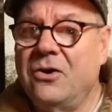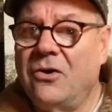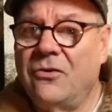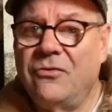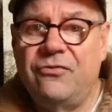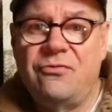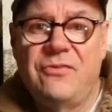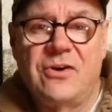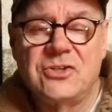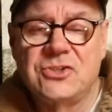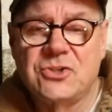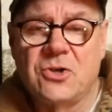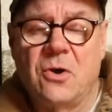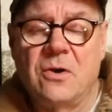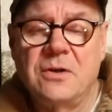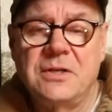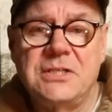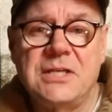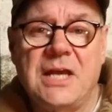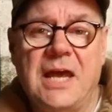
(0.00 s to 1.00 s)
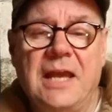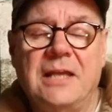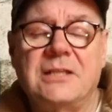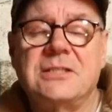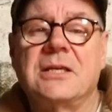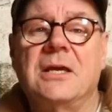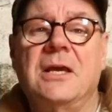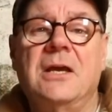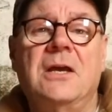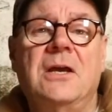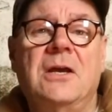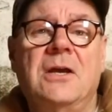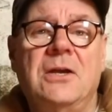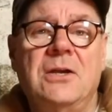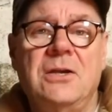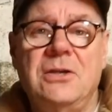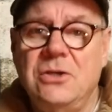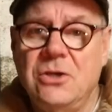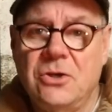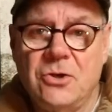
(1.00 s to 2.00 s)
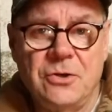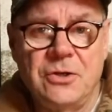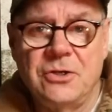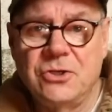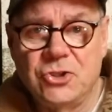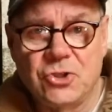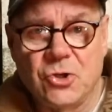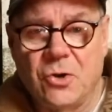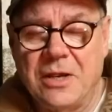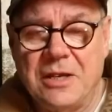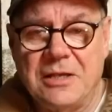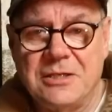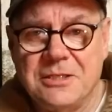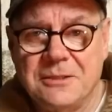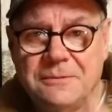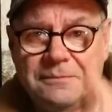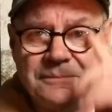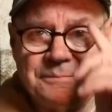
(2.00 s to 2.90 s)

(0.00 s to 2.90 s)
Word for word: First contact, you're going to enjoy it.